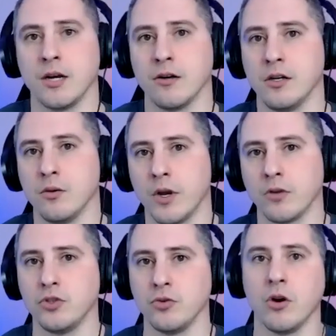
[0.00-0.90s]
area, why
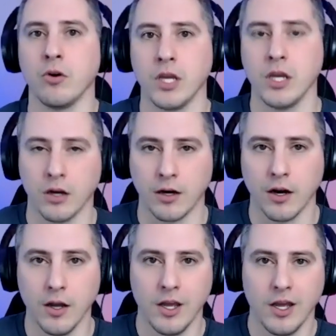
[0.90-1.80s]
don't you go here?
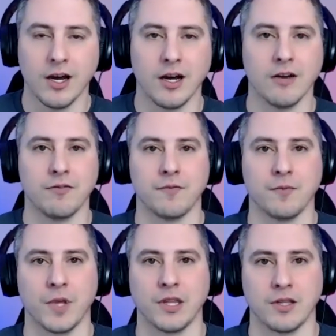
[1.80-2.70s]

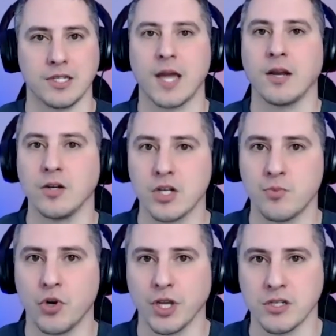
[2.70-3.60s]
Instead of just
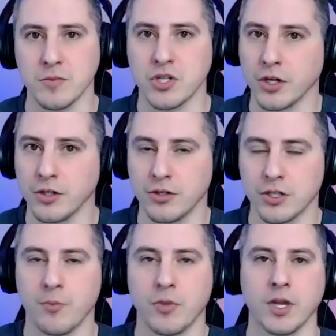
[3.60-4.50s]
putting some surge or
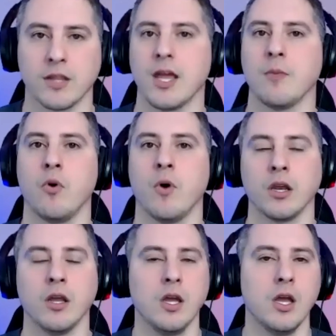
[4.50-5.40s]
something at that point.
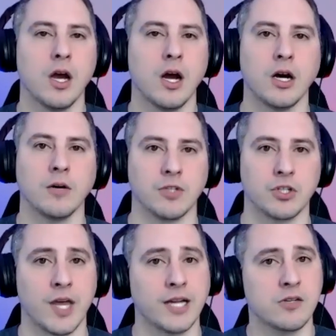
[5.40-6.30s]
So
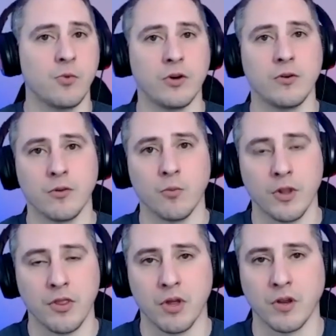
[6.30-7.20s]
that's one
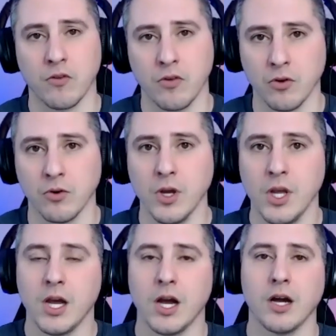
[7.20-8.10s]
thing too.
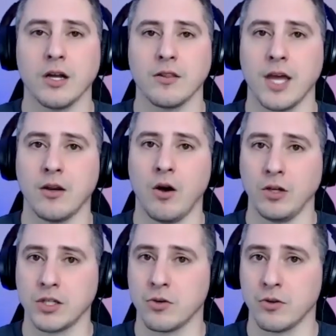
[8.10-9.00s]
Then
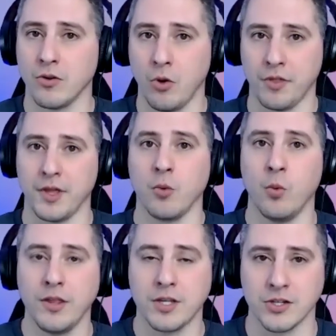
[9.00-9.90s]
also the whole thing
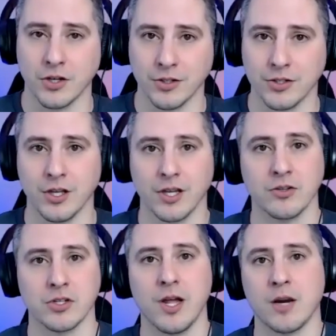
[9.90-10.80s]
with surge, like
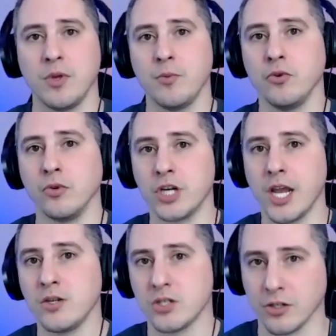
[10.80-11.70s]
there's a lot of people who
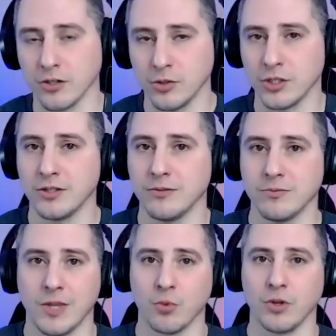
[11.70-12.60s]
chase surge and
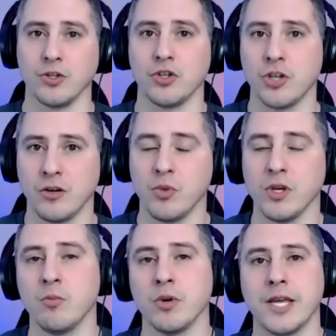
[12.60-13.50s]
they really shouldn't be,
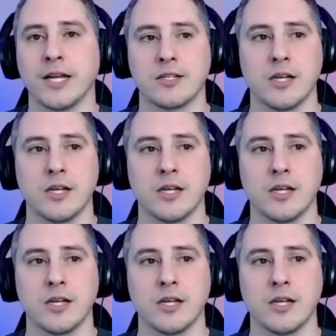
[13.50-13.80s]
but that's